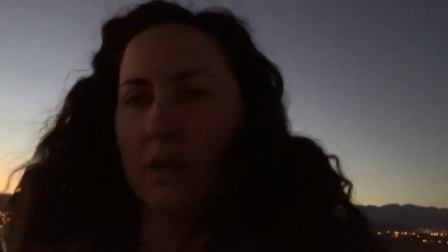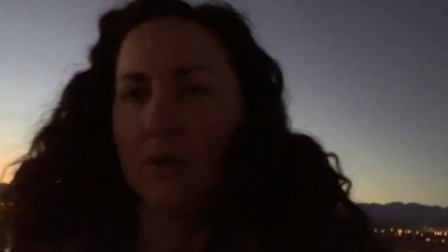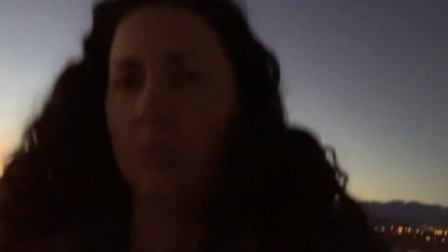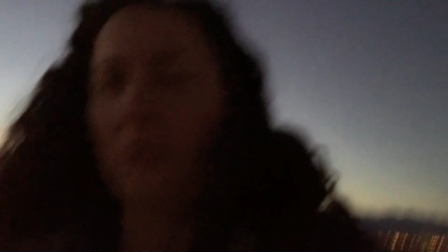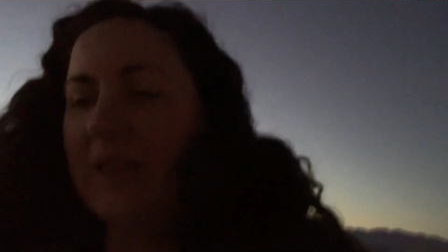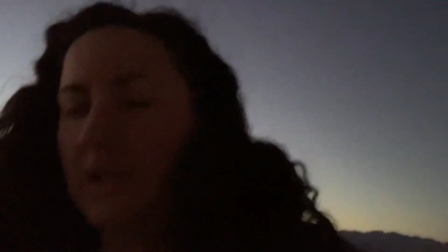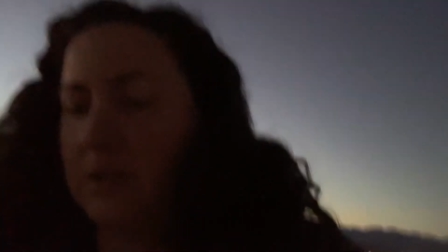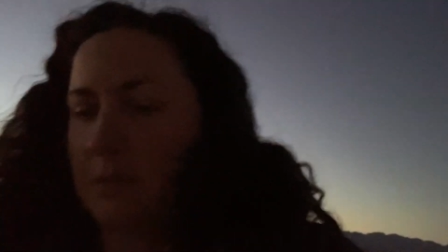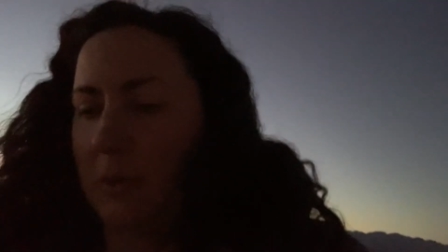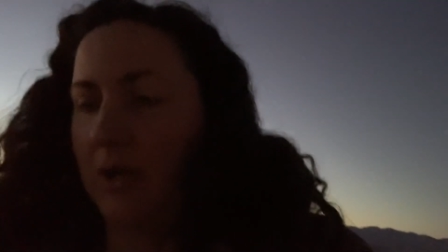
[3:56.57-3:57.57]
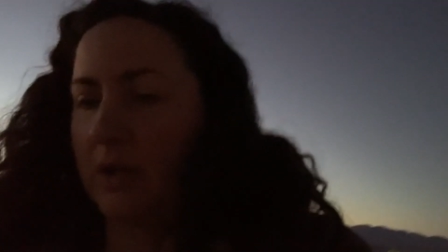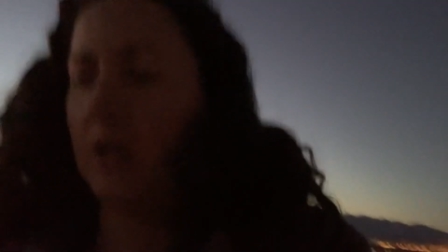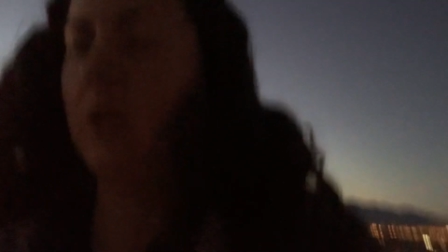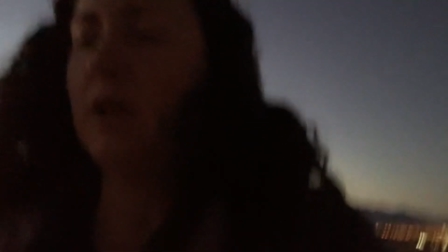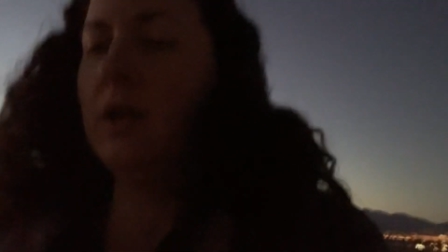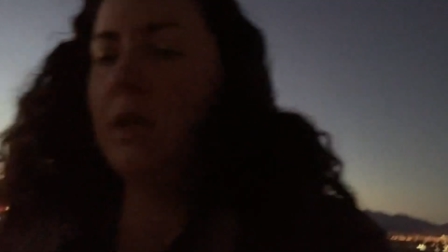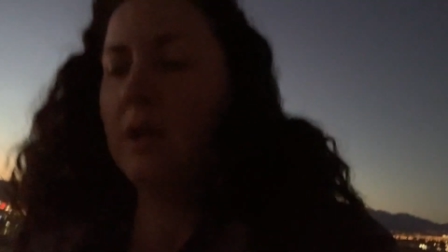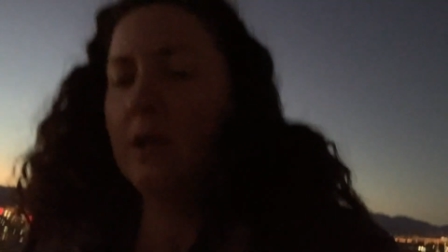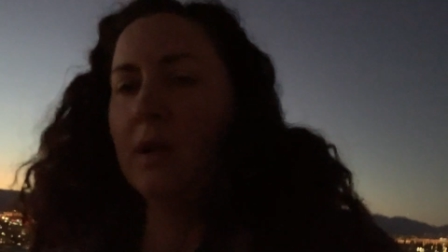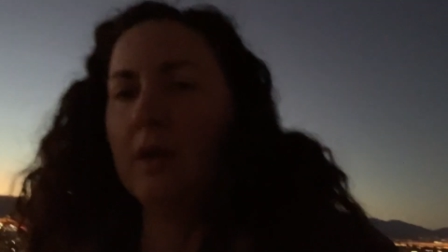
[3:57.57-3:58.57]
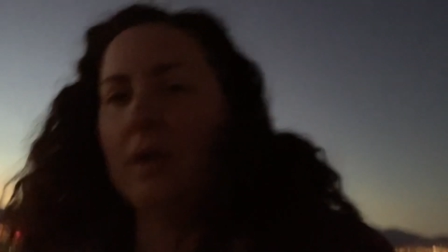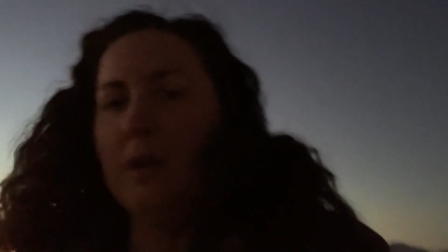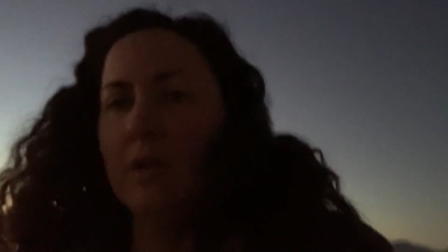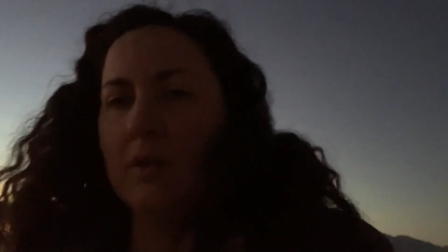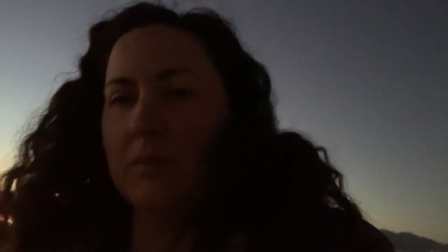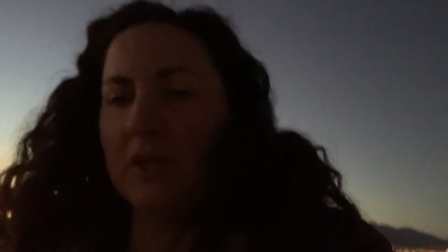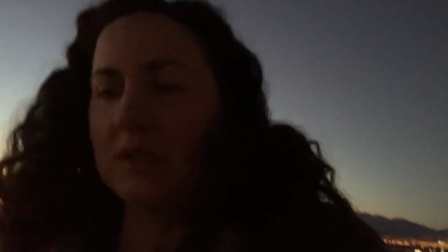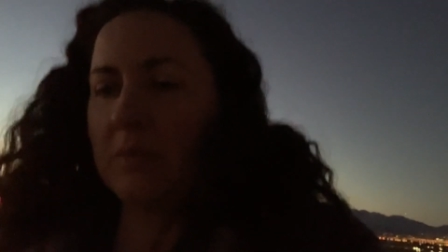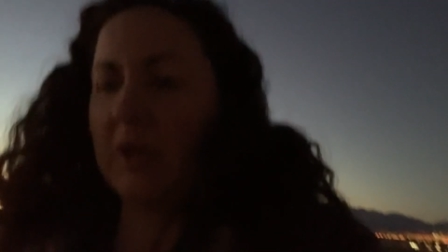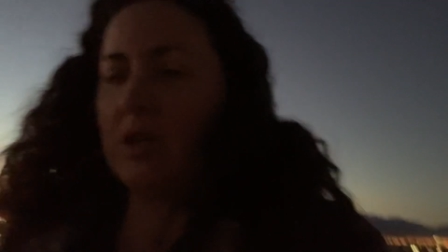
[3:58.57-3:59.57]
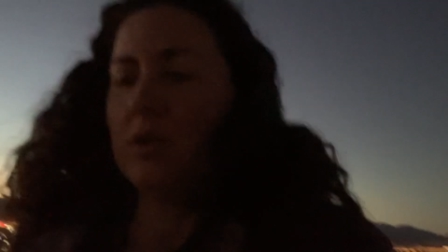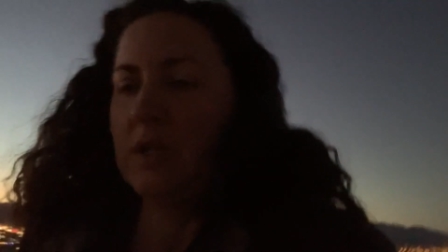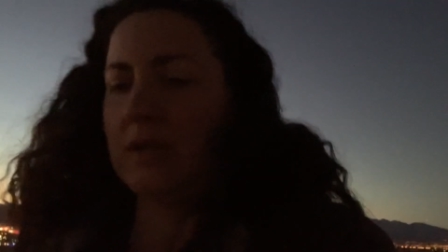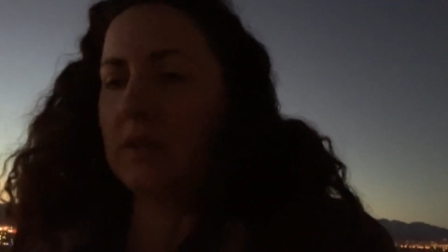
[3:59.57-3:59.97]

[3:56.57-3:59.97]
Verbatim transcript: the wetlands park. But it's a bit curious,